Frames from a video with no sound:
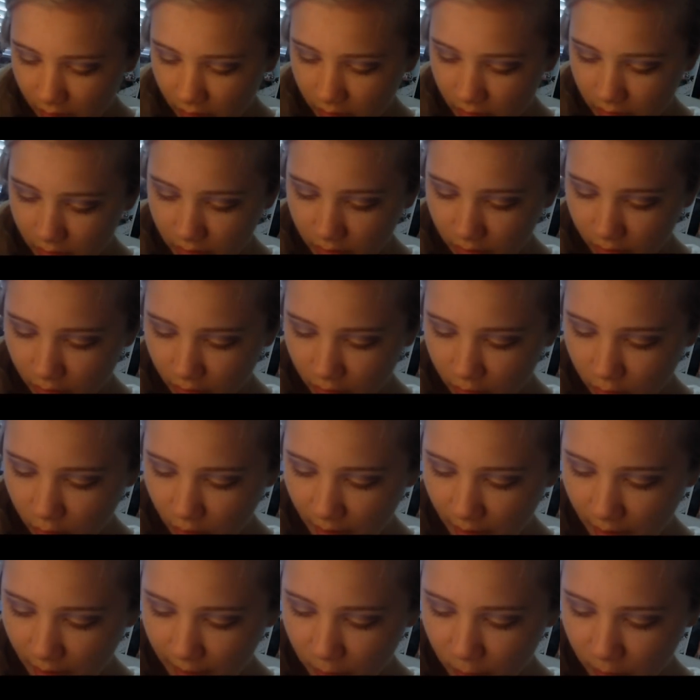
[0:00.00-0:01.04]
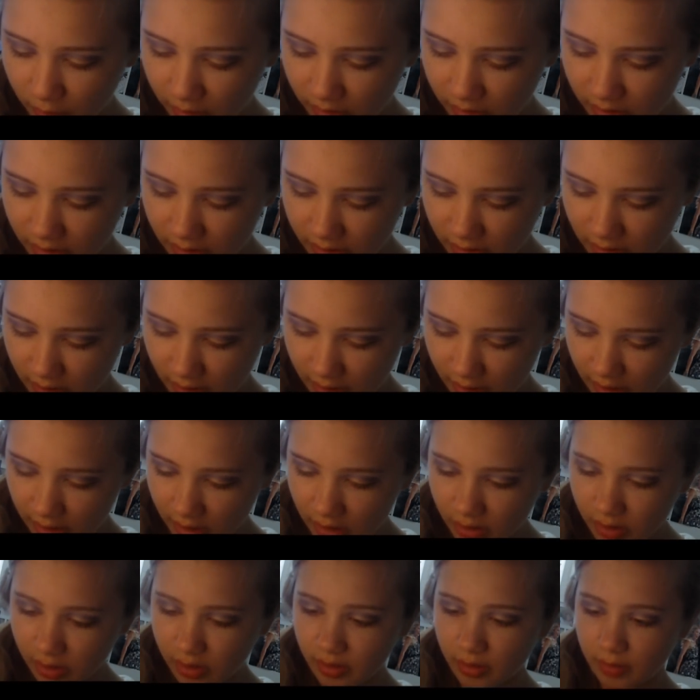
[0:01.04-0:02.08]
So I'm going to
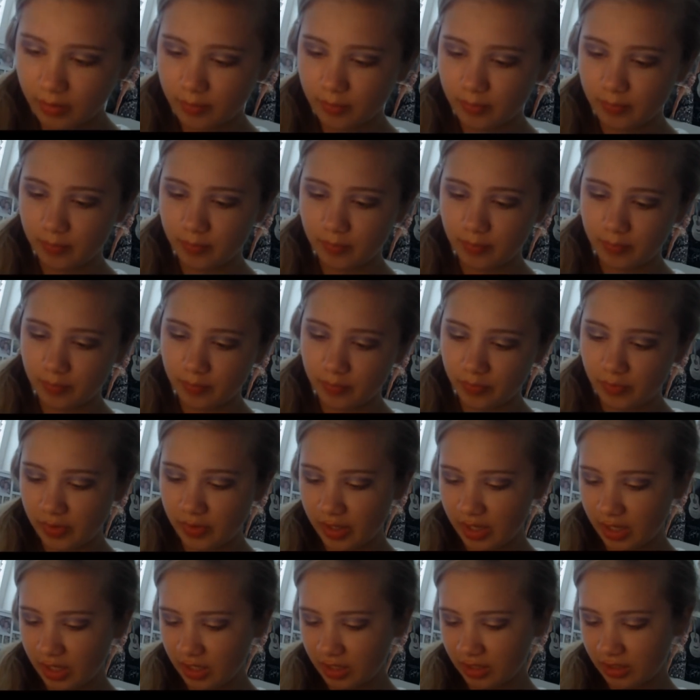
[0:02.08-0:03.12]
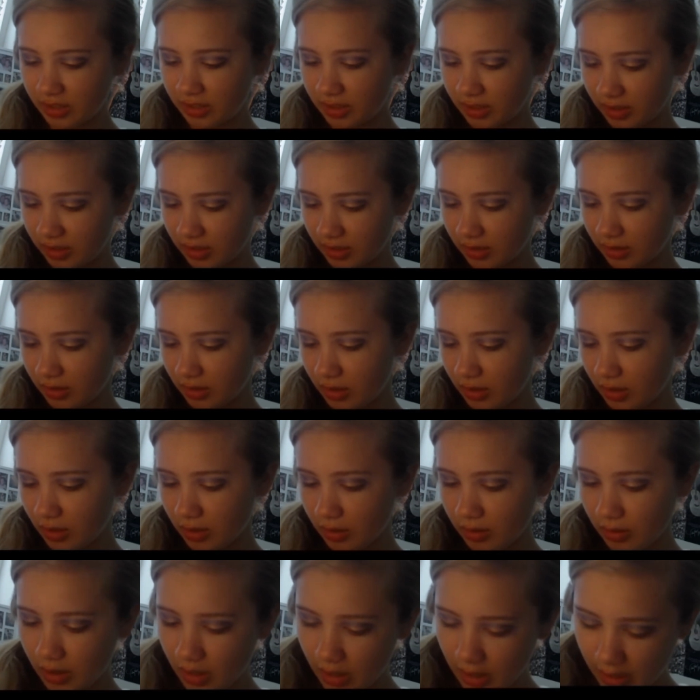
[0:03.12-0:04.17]
take this
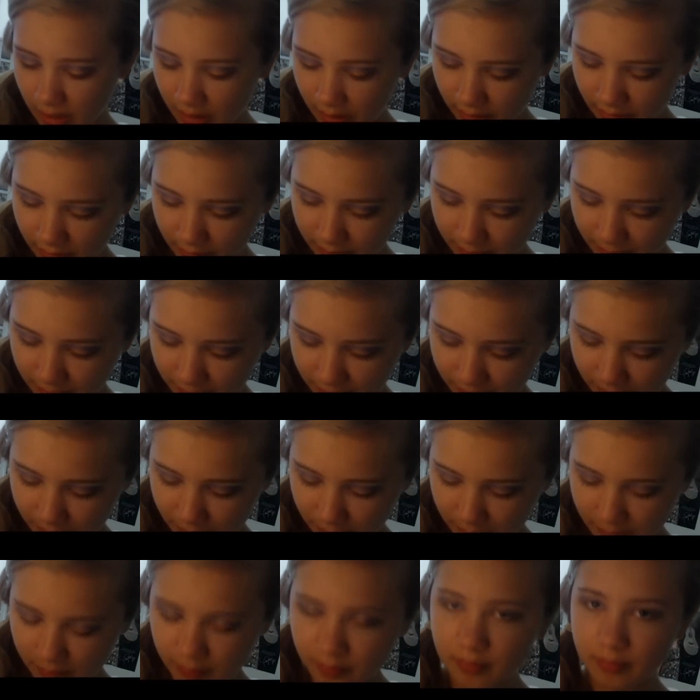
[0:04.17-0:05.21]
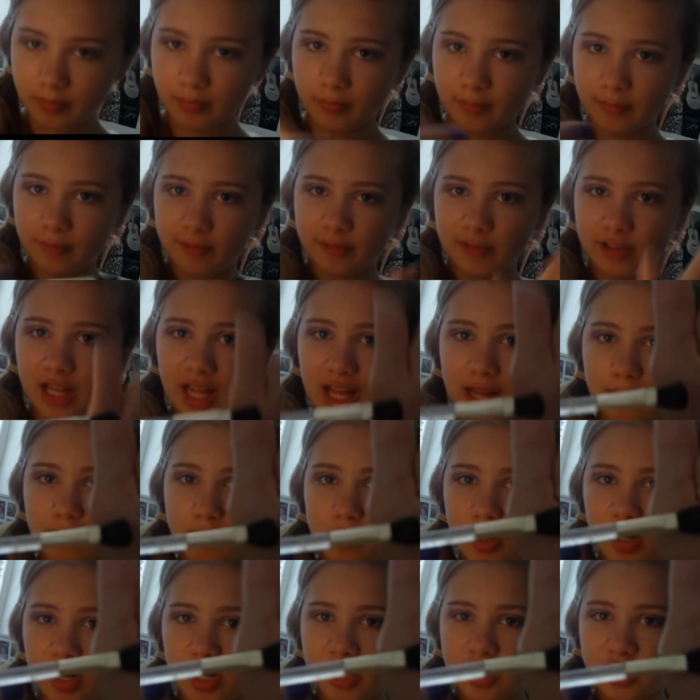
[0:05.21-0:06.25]
flat
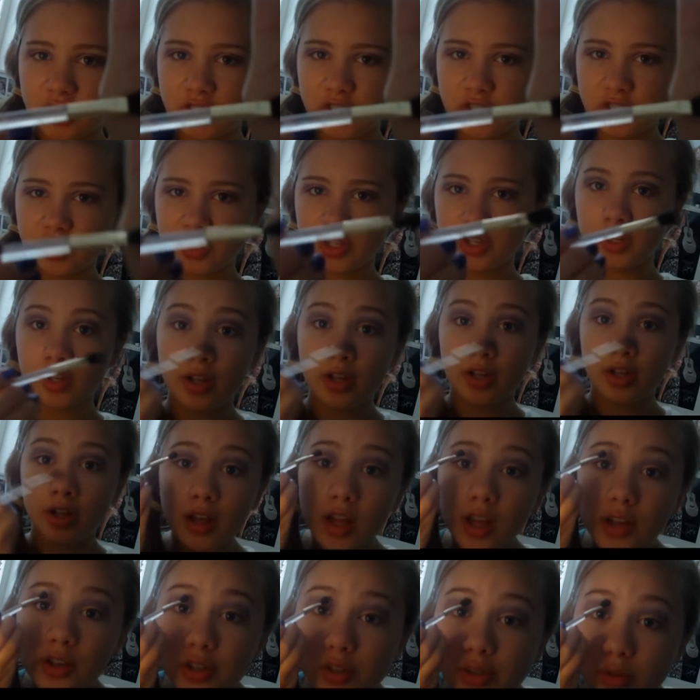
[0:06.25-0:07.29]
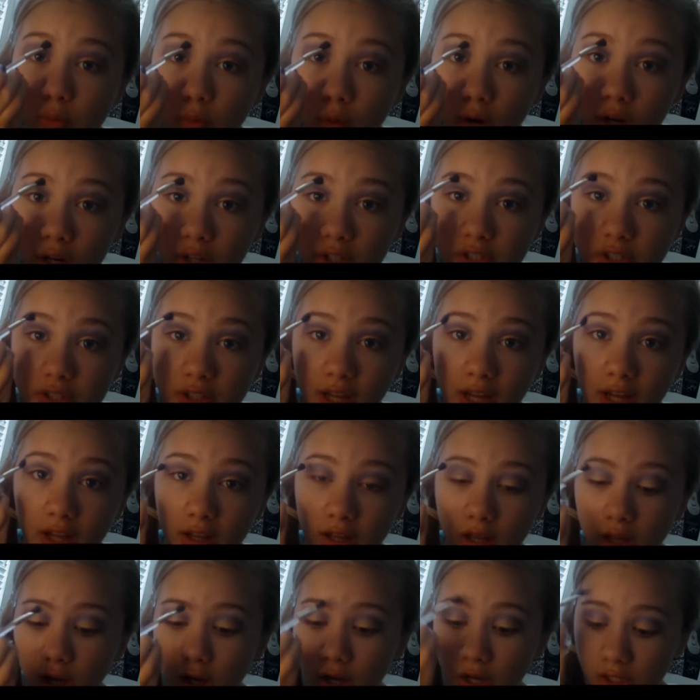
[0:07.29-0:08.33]
brush and just wash that
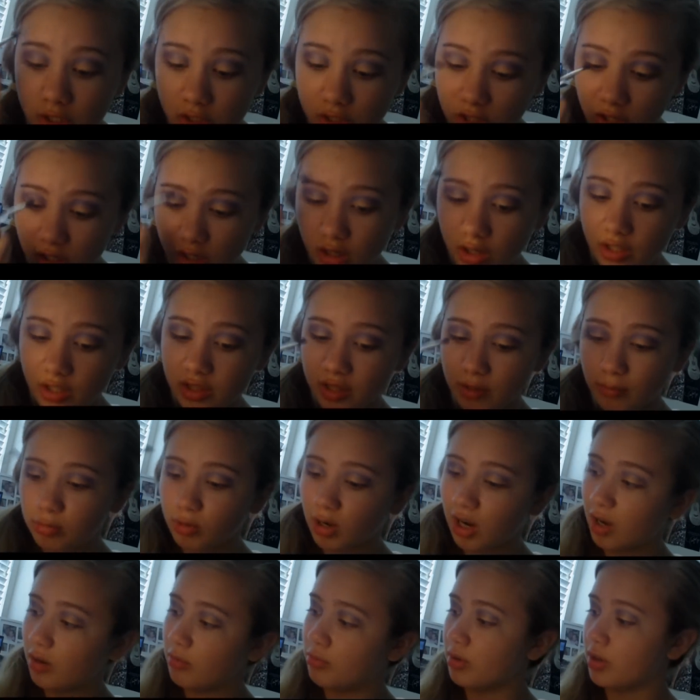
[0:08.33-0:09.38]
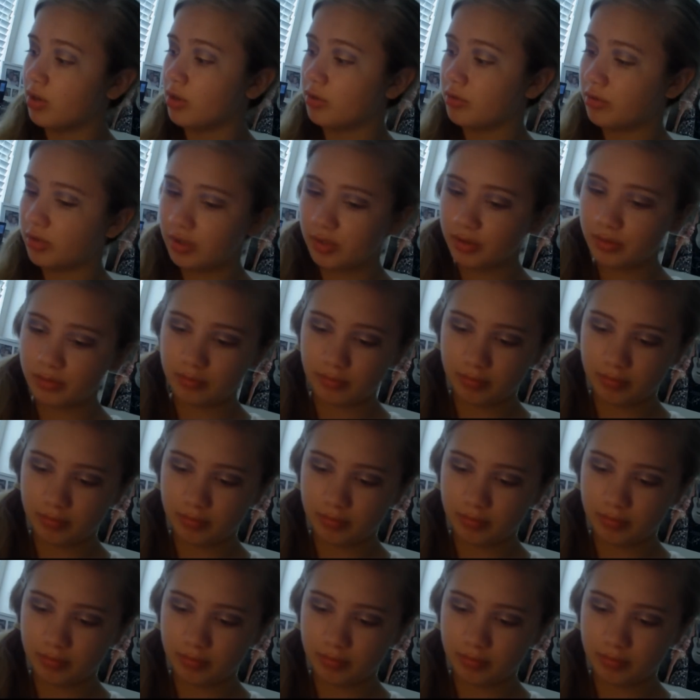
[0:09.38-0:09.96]
under the brow bone.